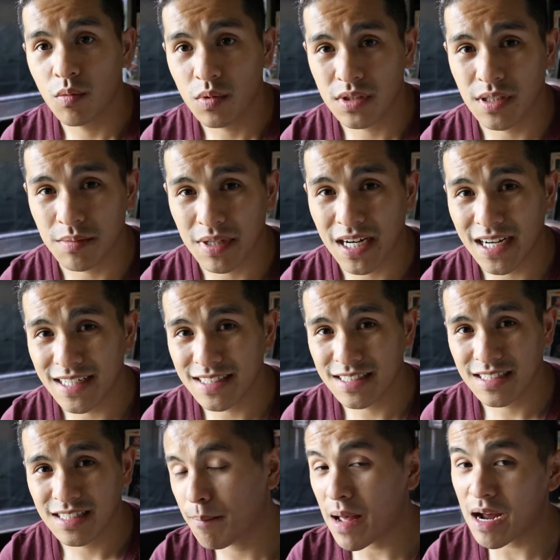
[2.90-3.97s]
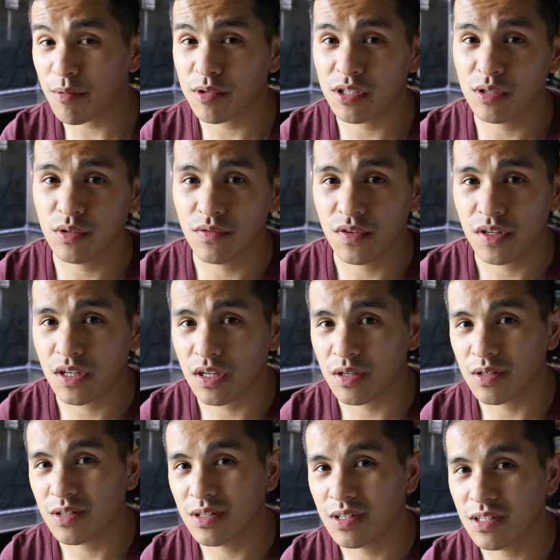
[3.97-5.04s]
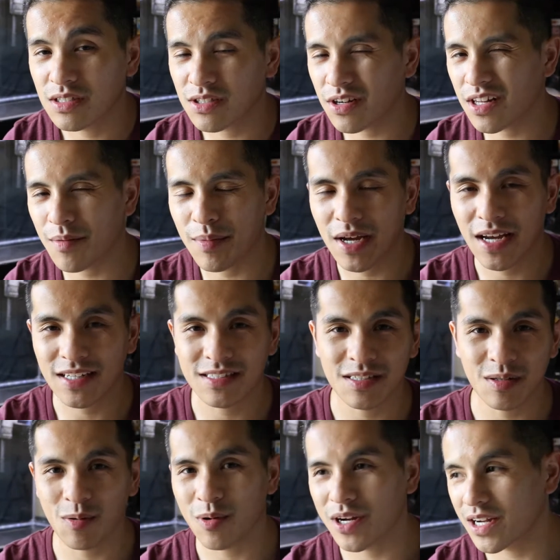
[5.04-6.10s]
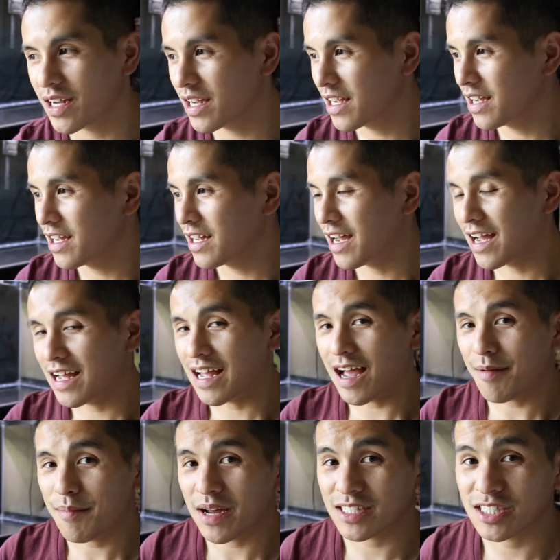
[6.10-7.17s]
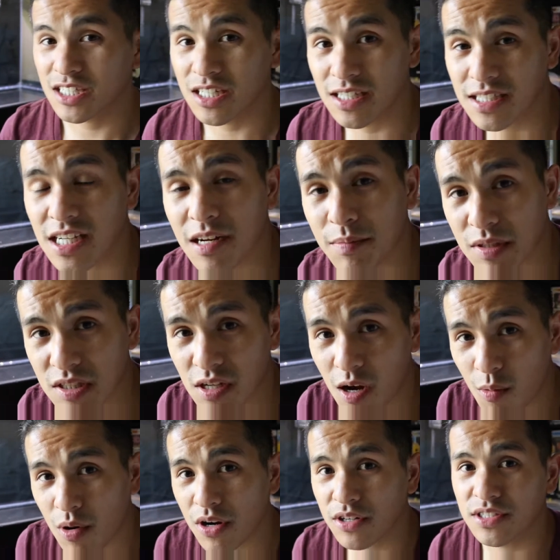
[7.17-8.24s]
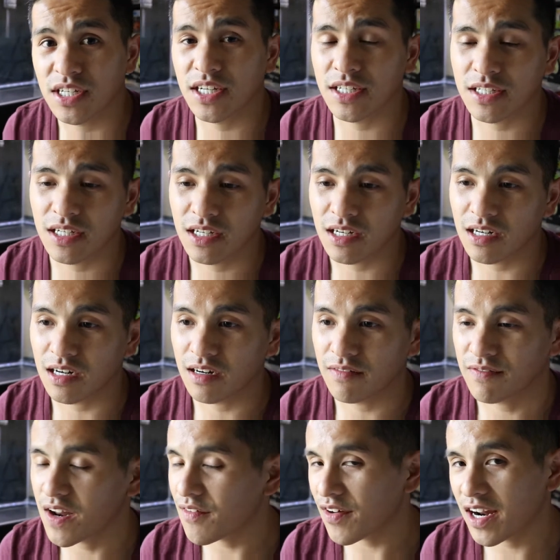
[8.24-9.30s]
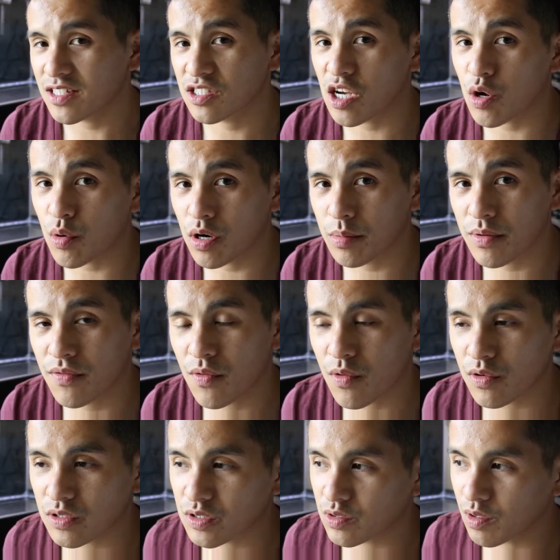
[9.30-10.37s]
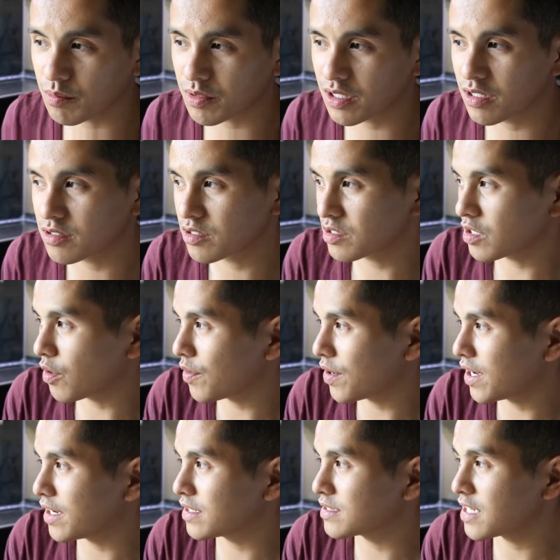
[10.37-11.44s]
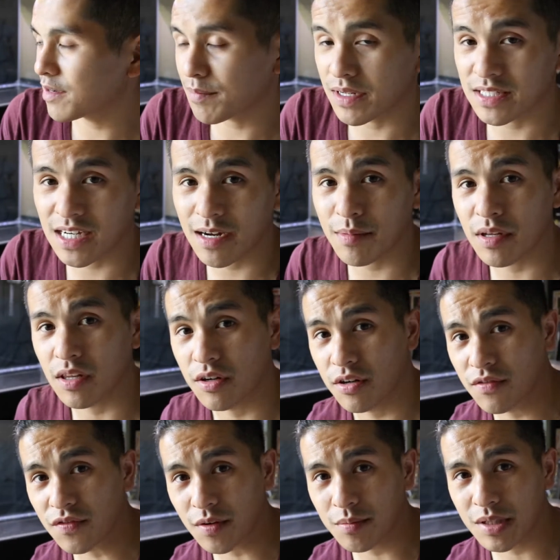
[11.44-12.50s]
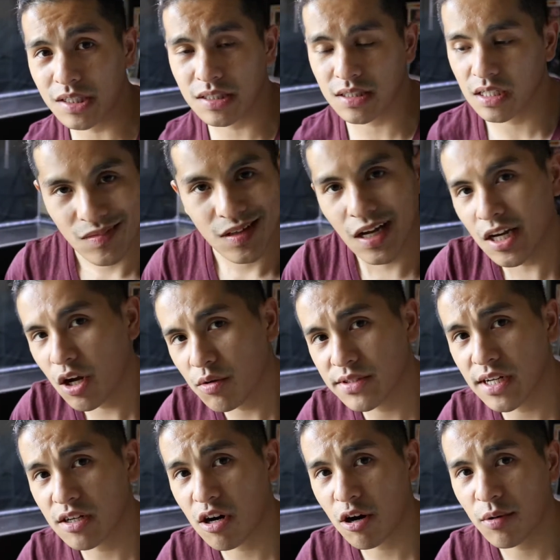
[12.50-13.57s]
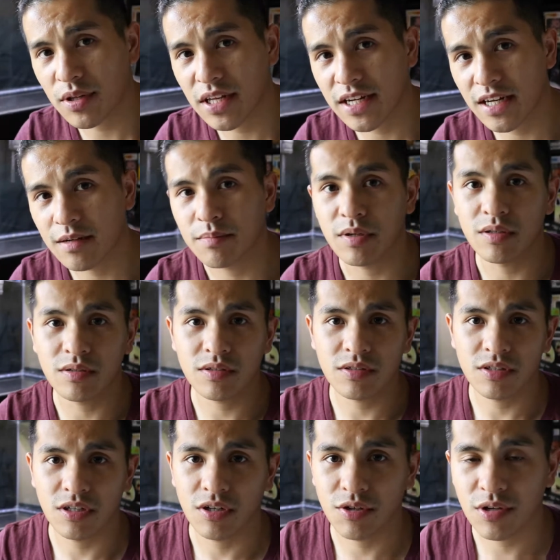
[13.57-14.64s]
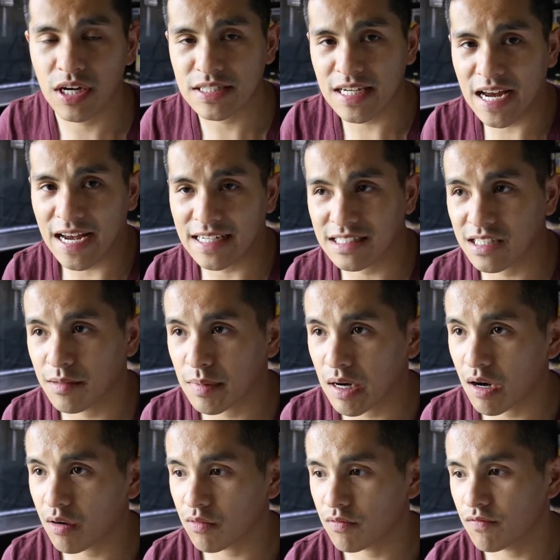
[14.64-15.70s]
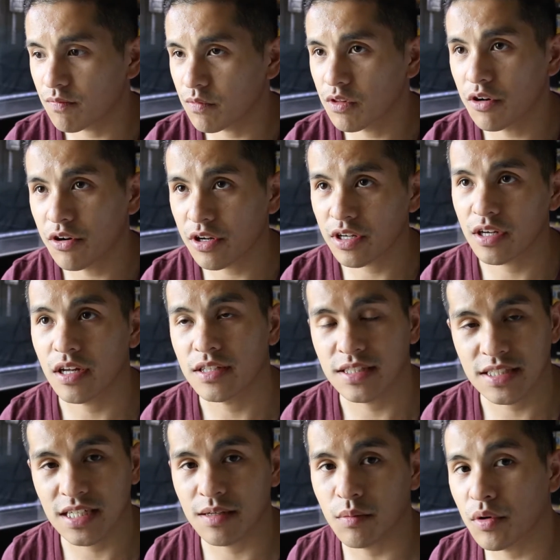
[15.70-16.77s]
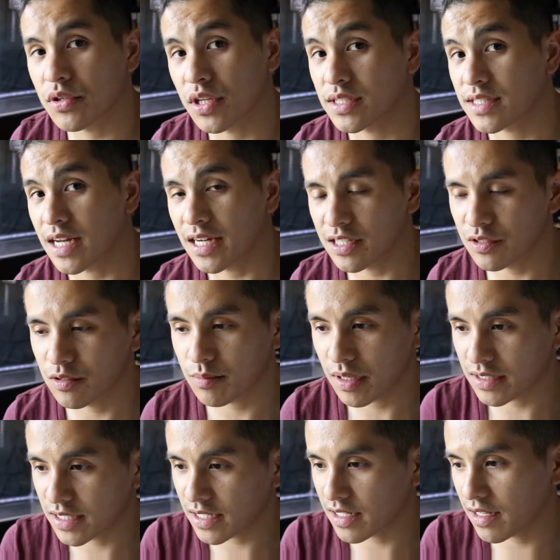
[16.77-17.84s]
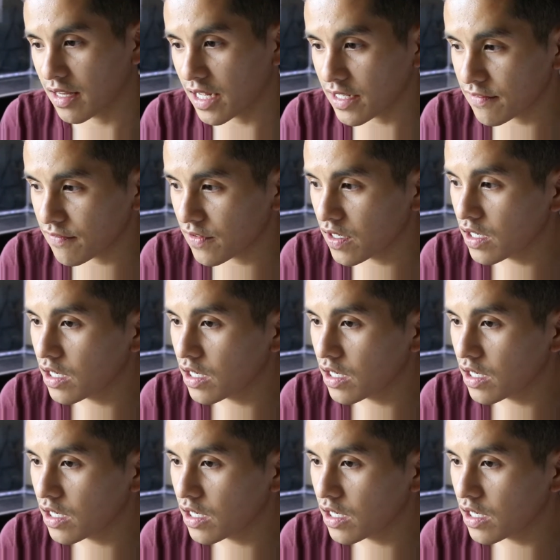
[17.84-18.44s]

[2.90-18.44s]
What's up, guys? Back with a new video. Sorry that my head's in the way. I'm actually gonna set up a saltwater tank. I've never had saltwater before, so I'm gonna go ahead and take my time and learn from this. I know it's not car related, but you know, you guys ask about learning and seeing more things that I do in my daily life.